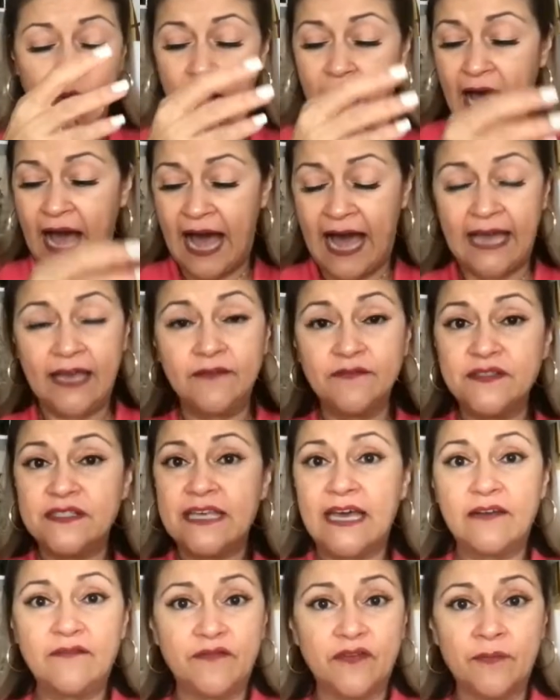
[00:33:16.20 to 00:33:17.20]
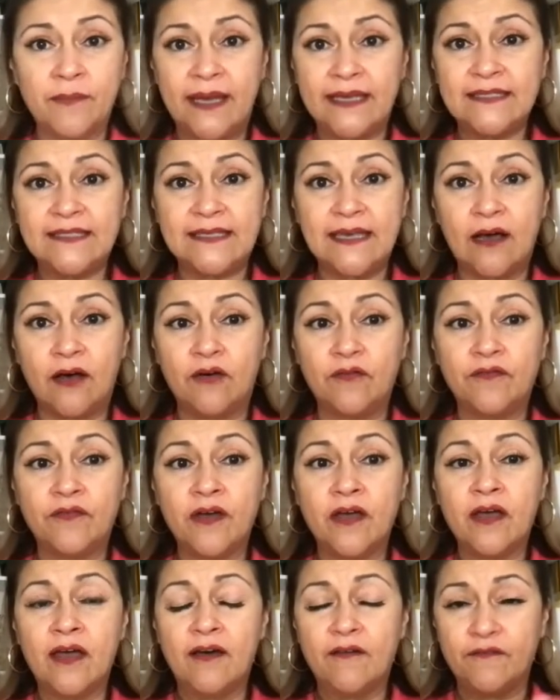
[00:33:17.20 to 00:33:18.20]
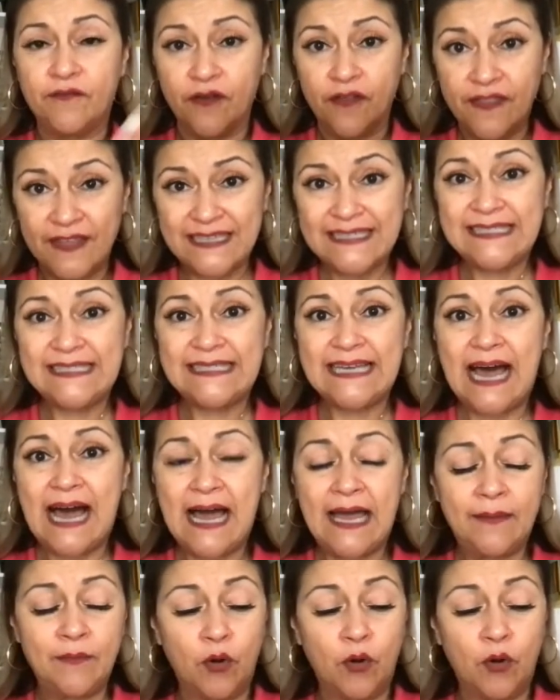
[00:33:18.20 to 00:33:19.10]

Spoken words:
I have set for myself for this time,